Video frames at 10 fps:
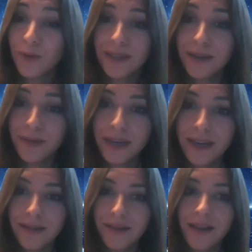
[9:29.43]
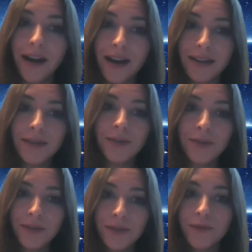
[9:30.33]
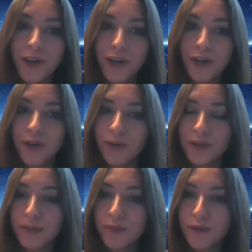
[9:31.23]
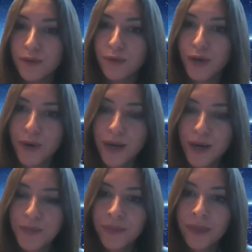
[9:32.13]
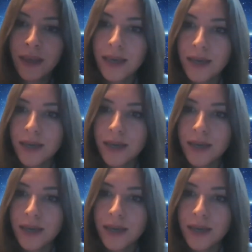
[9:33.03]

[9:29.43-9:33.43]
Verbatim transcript: My dad wasn't a big guy, so it was very noticeable right away.